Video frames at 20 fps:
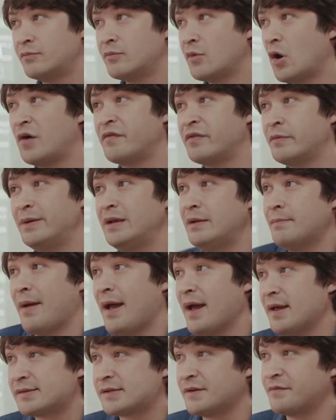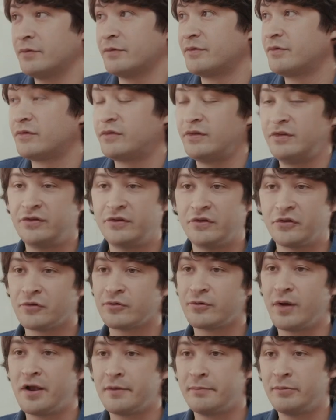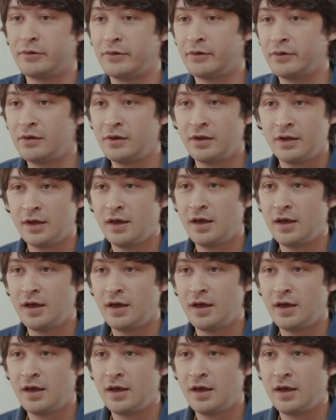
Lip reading: off the beaten path stuff, there was just these incredible,